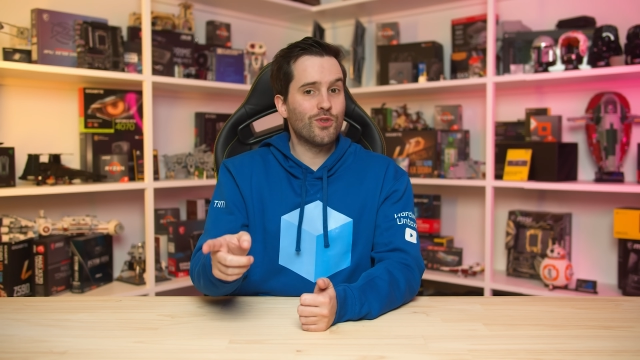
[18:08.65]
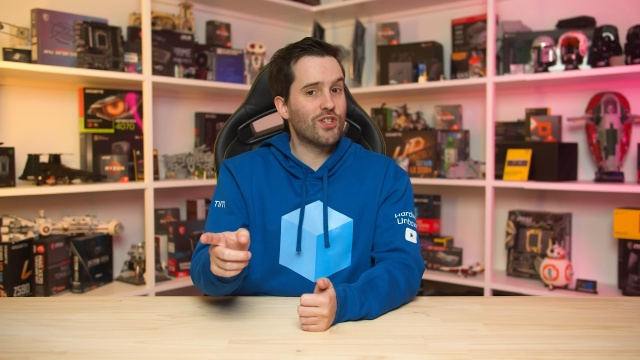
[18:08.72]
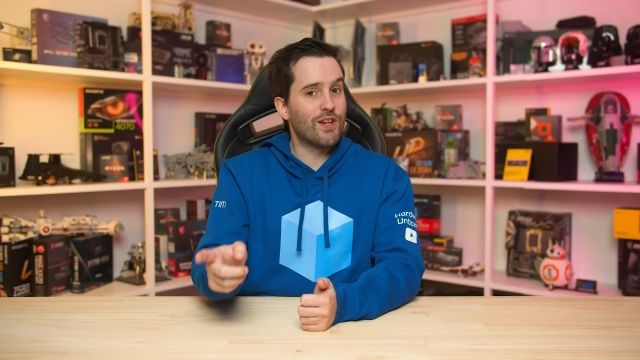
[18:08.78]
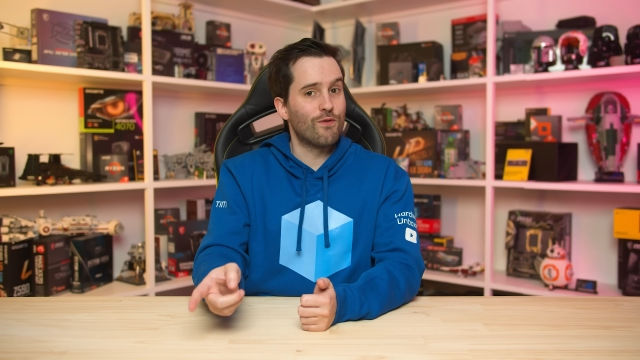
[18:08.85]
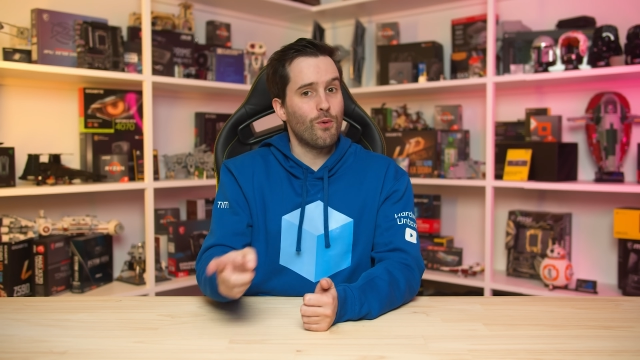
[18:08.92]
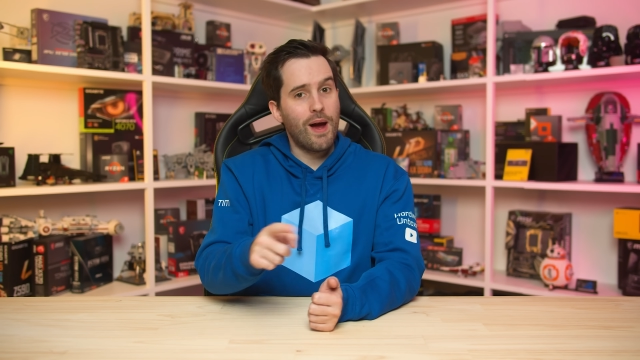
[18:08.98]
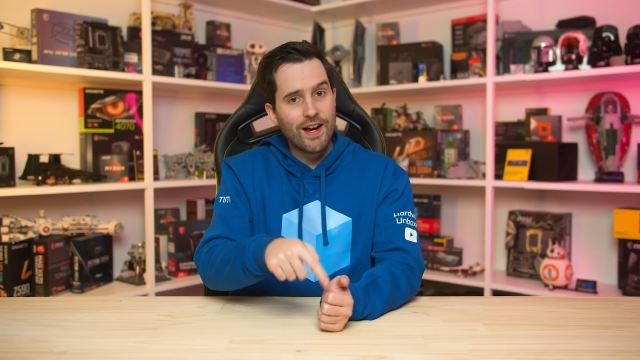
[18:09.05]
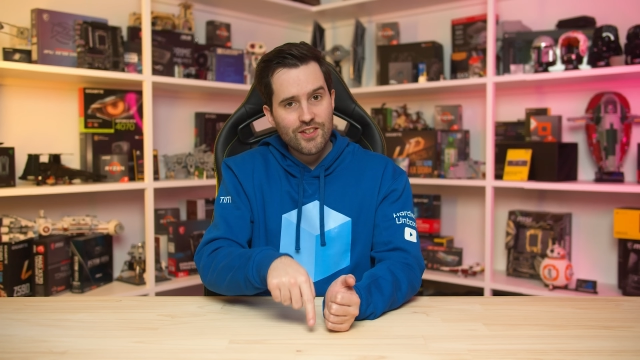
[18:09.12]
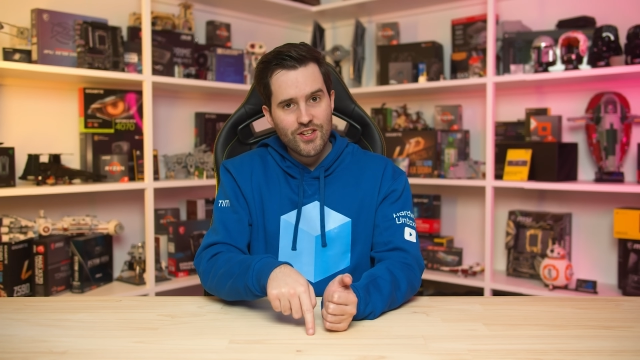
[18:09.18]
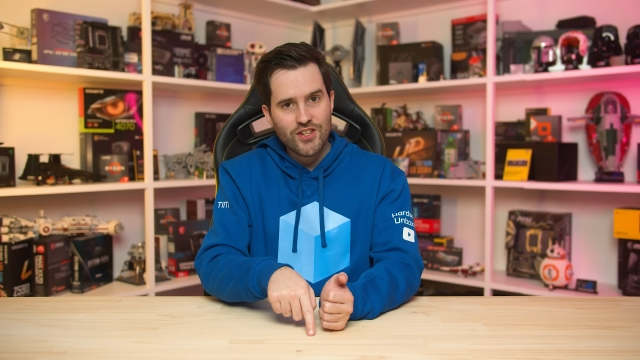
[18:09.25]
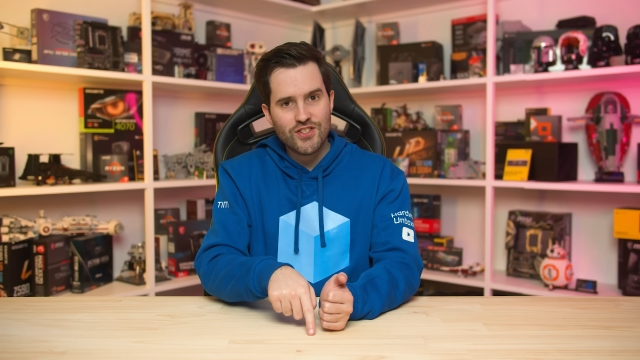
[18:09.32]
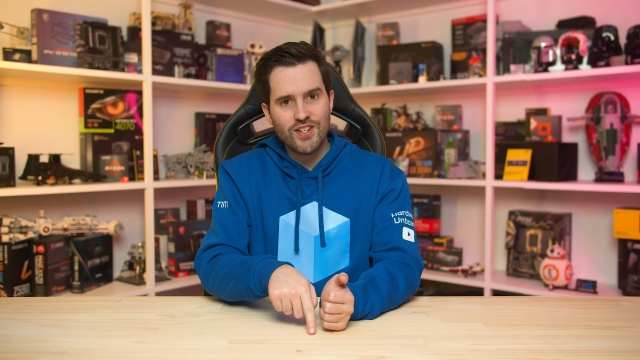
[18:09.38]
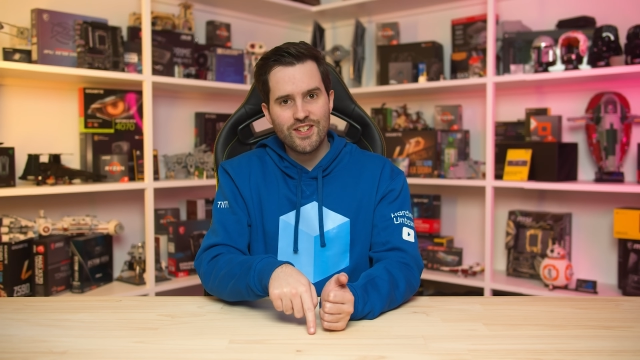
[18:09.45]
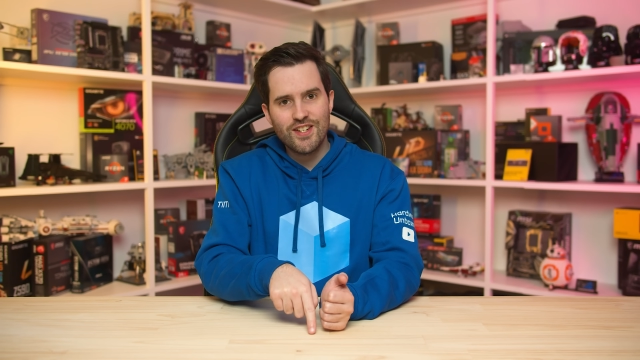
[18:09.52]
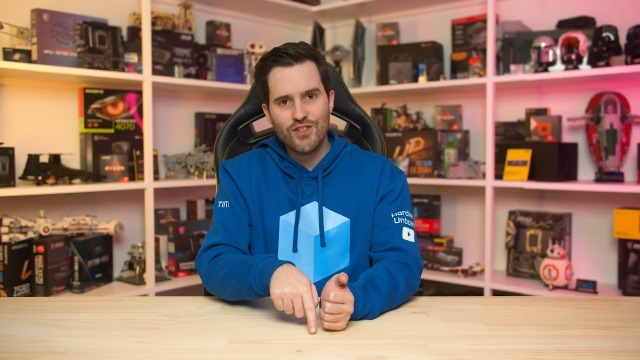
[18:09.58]
which give you
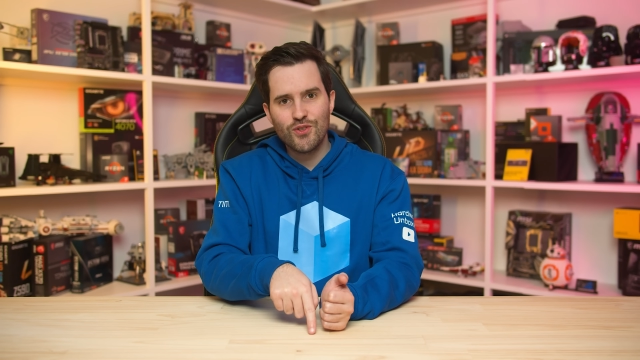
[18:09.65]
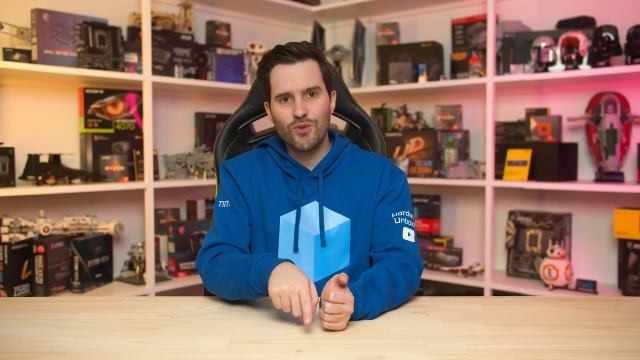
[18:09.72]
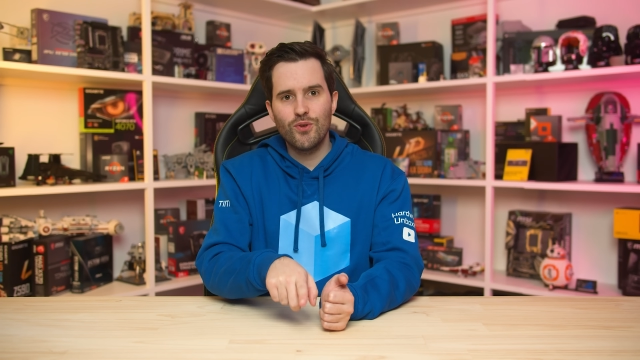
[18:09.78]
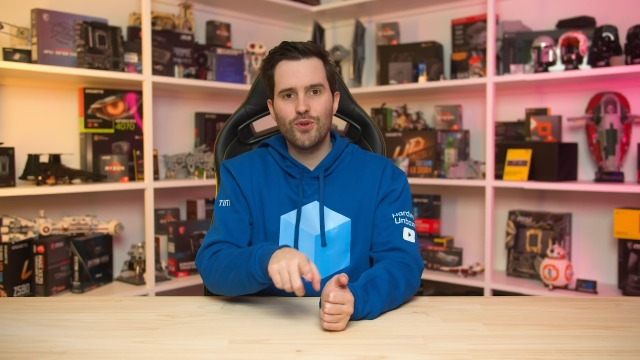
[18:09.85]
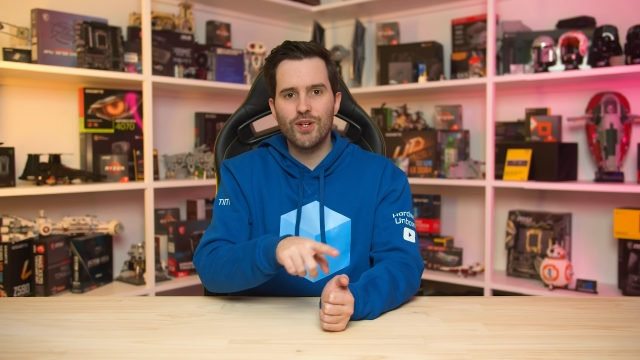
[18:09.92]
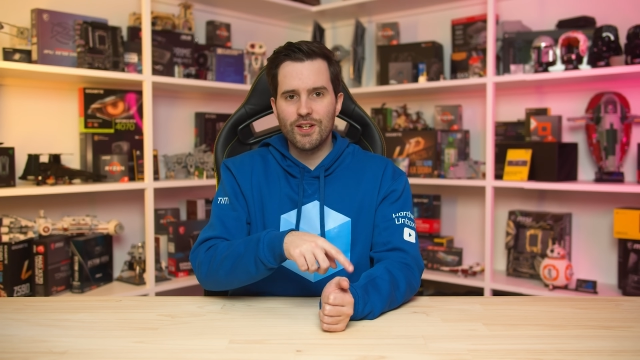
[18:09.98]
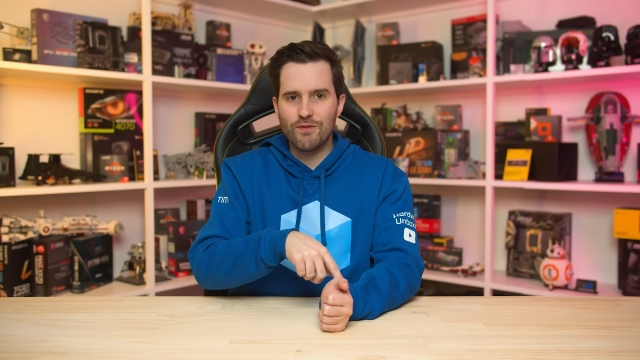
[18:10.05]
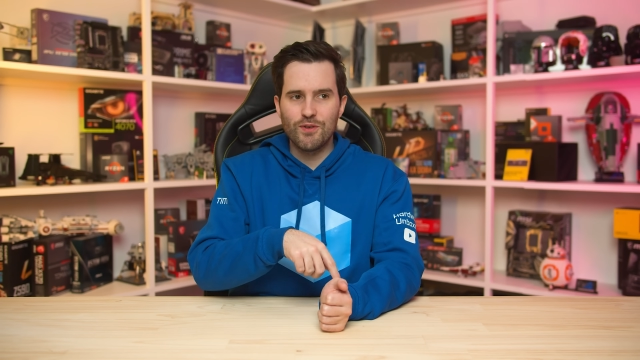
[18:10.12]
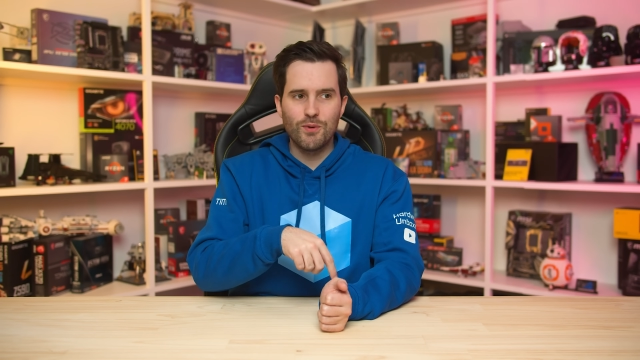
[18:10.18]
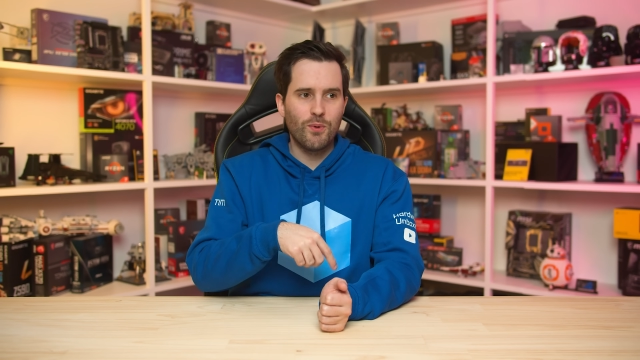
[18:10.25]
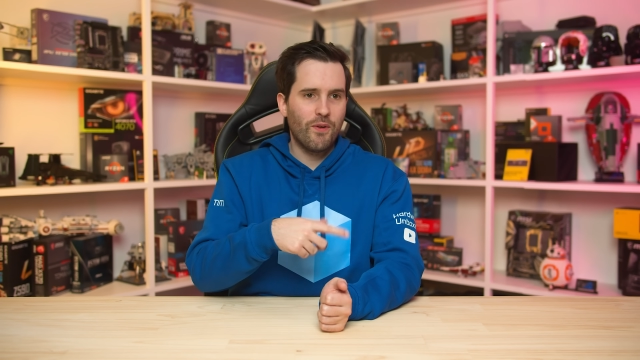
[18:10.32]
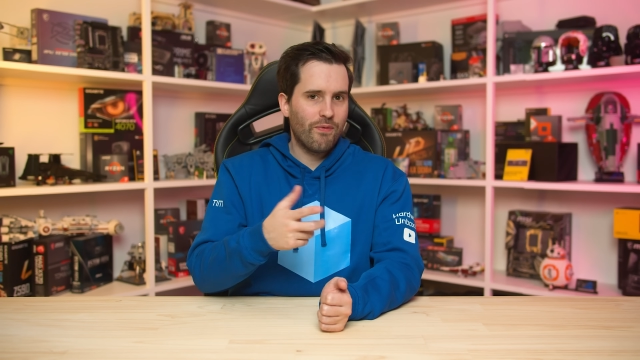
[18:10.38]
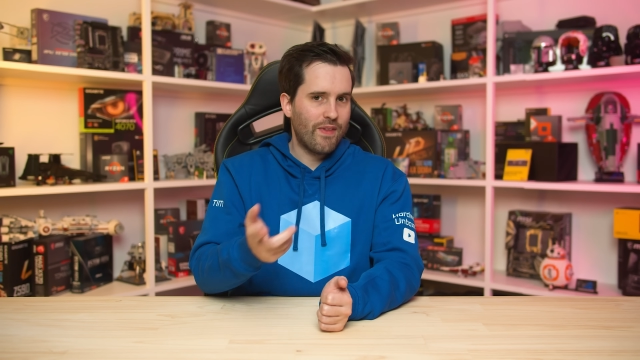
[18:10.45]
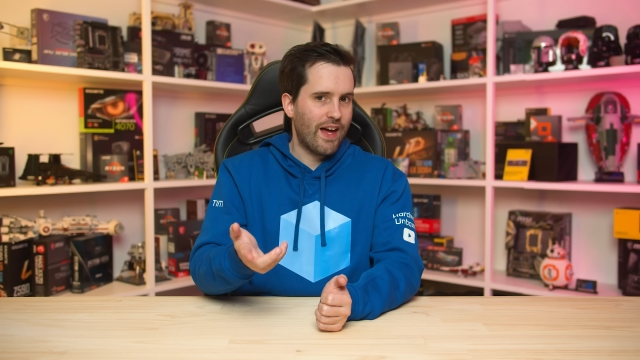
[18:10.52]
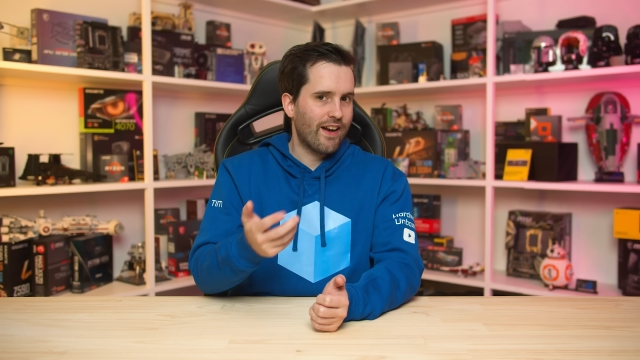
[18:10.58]
access to Discord if you
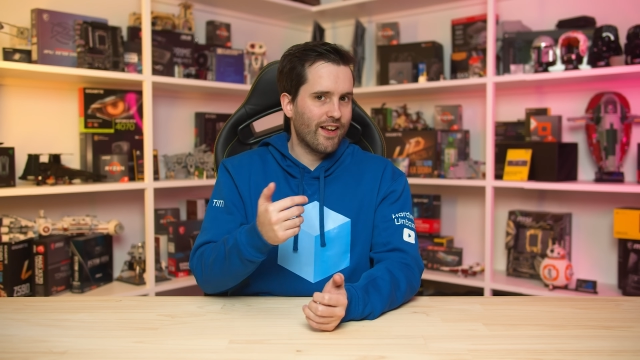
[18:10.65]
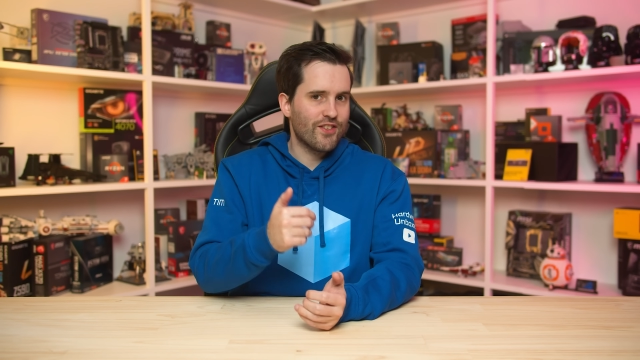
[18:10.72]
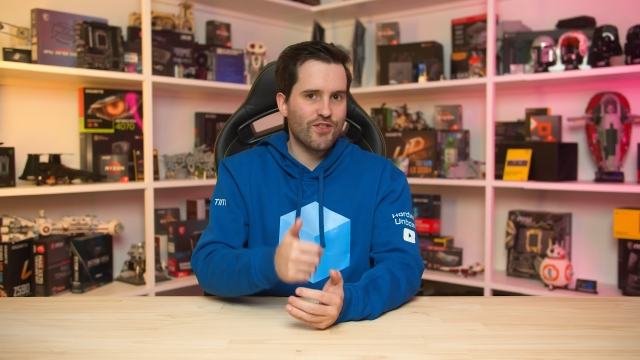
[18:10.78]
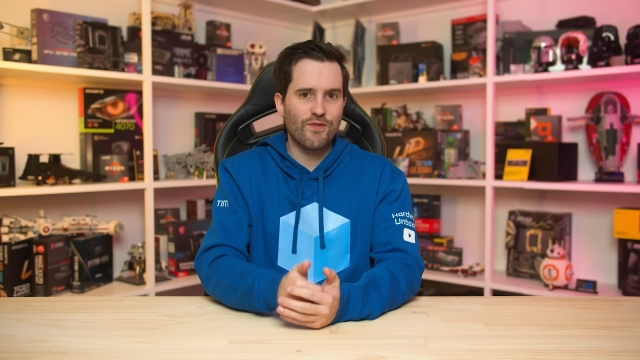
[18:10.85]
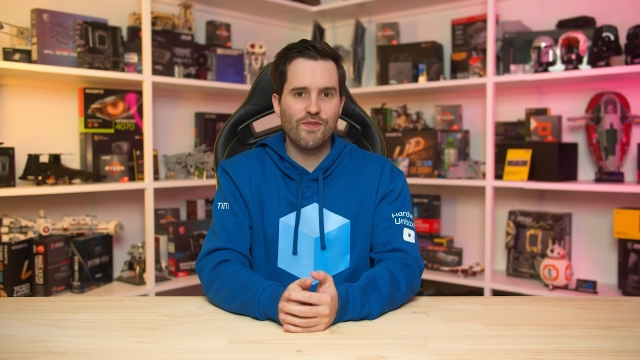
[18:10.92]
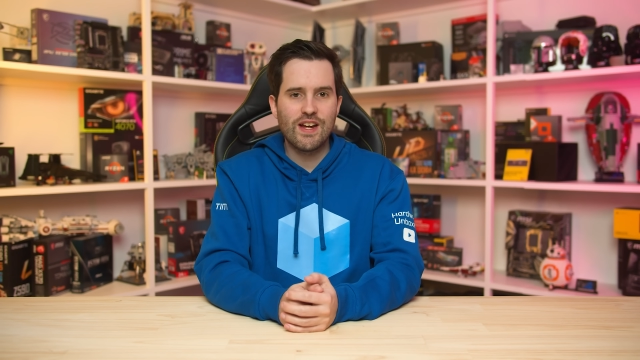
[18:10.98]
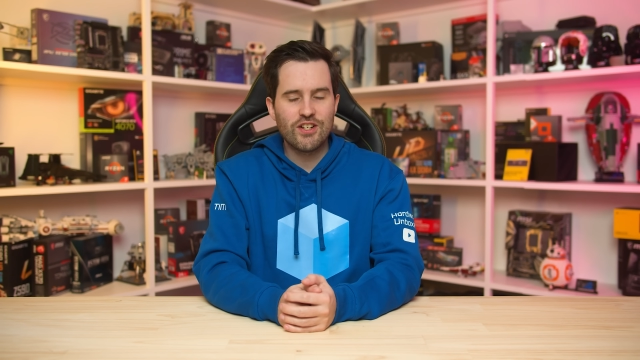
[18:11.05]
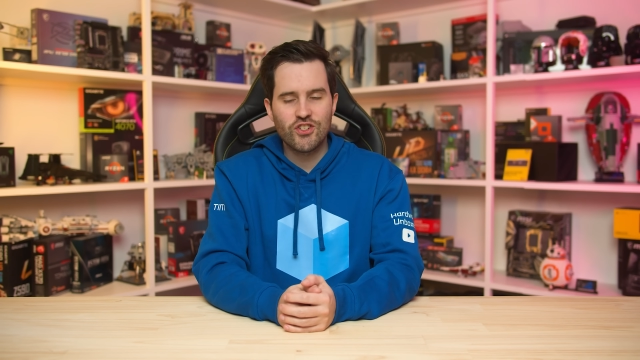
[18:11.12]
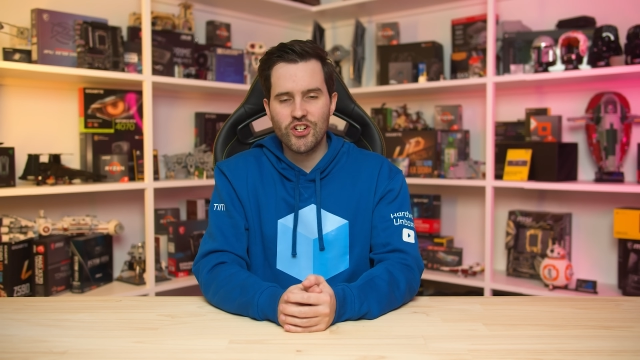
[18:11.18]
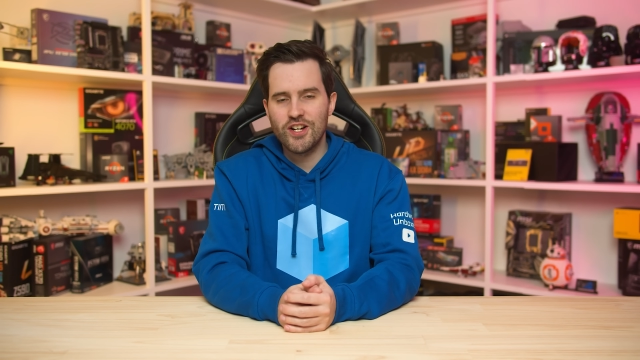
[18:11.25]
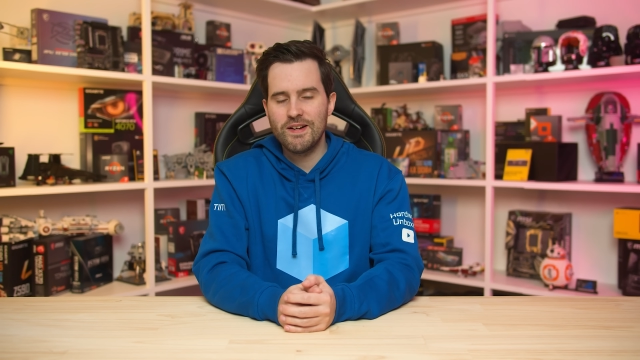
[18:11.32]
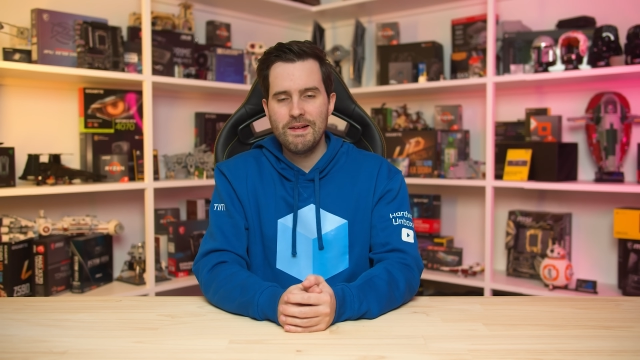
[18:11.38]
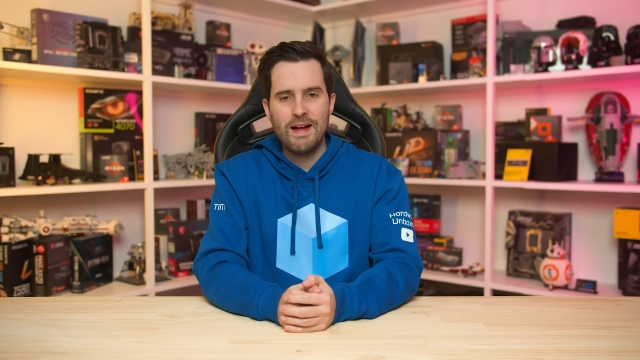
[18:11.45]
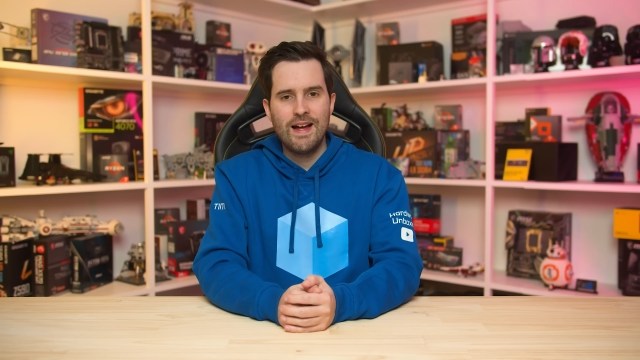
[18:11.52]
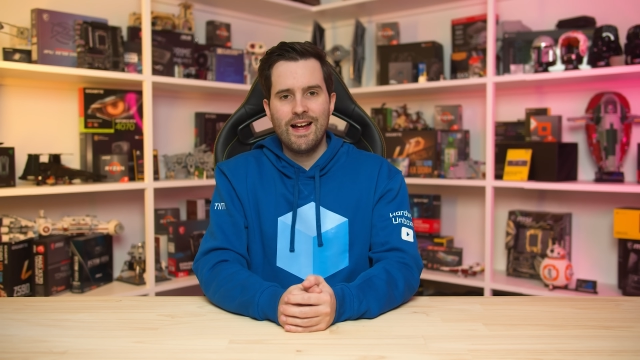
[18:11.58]
want that as a feature.